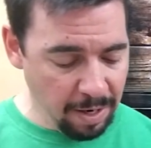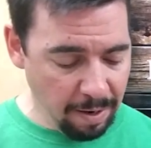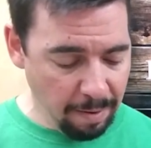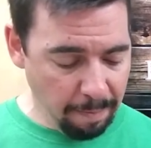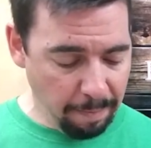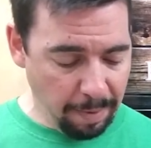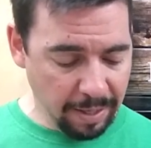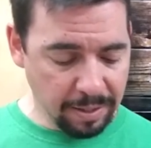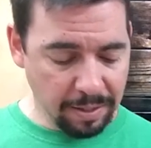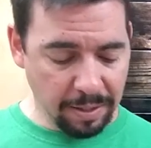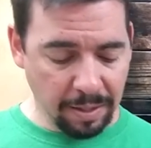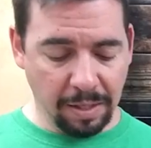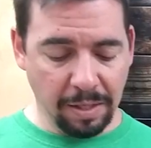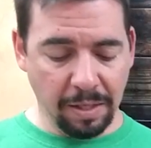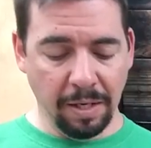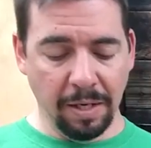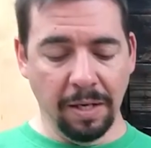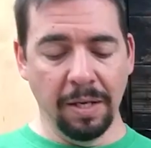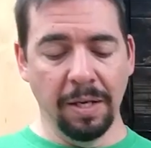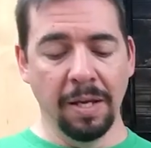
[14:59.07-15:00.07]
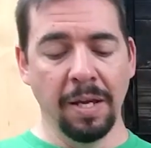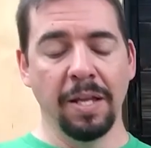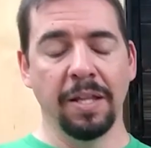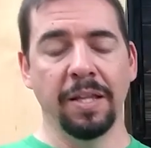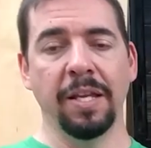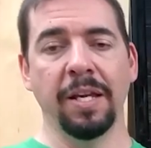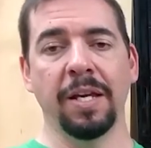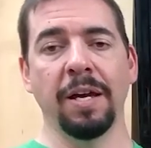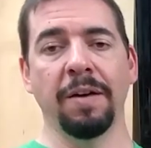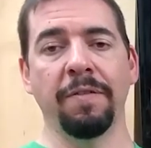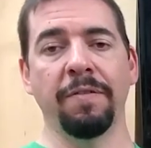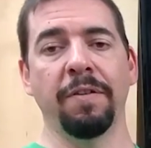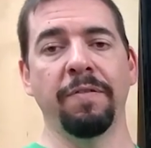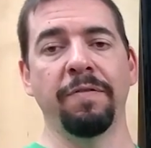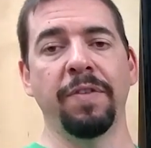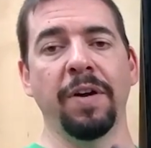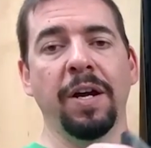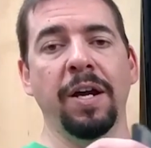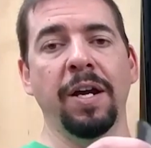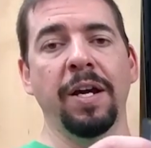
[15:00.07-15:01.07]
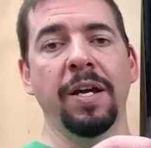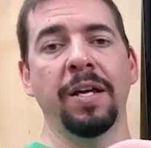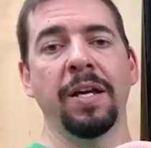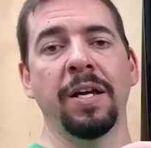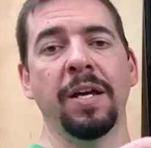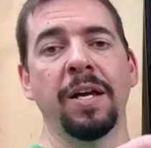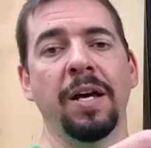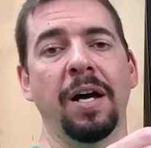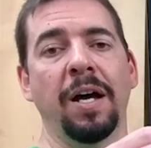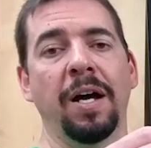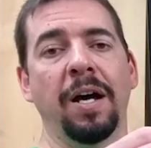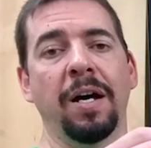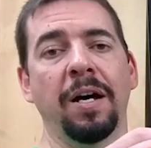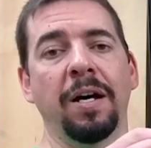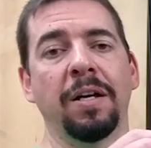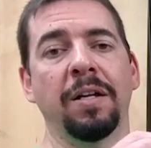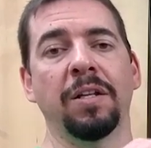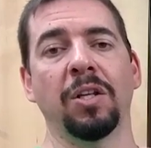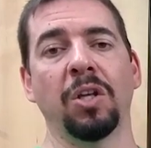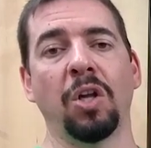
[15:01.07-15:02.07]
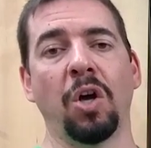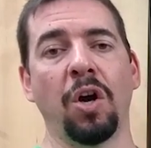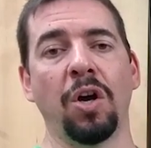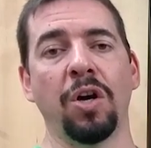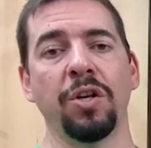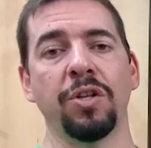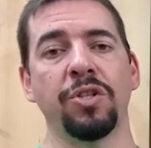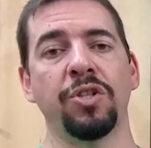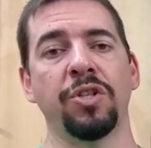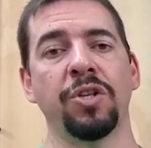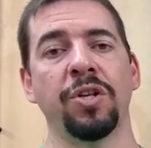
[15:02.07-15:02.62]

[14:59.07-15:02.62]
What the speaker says: basically think of a very large